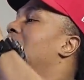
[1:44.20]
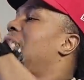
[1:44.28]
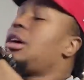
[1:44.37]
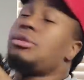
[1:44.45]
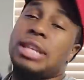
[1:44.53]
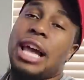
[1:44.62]

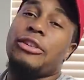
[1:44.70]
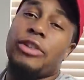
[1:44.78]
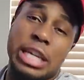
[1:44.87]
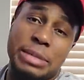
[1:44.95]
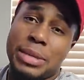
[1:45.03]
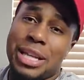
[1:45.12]
it was like
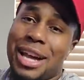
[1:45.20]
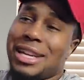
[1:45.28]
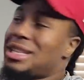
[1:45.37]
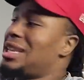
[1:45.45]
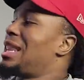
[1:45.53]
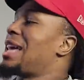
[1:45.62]
Christmas,
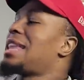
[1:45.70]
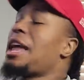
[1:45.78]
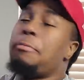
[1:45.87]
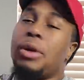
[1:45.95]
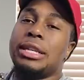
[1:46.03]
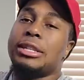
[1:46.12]
honestly. Like, they
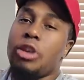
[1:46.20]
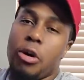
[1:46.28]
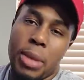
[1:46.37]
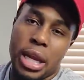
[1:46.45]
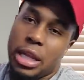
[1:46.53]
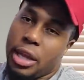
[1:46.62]
put so
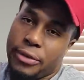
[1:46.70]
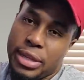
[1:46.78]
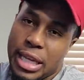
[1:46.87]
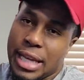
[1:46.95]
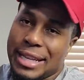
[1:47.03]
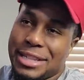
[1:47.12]
many different
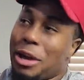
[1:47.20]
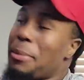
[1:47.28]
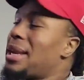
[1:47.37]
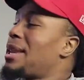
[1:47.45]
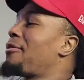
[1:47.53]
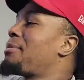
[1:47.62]
things in so
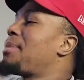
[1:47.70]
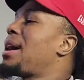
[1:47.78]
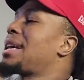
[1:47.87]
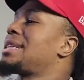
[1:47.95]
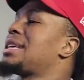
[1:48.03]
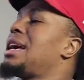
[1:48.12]
many different
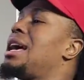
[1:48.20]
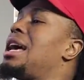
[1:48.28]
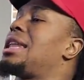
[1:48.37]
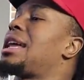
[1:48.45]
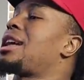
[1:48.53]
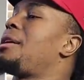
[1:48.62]
pockets.
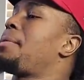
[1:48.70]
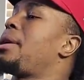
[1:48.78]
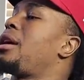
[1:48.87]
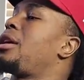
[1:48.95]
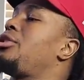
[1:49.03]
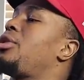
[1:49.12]
Like, up
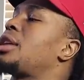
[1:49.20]
here, you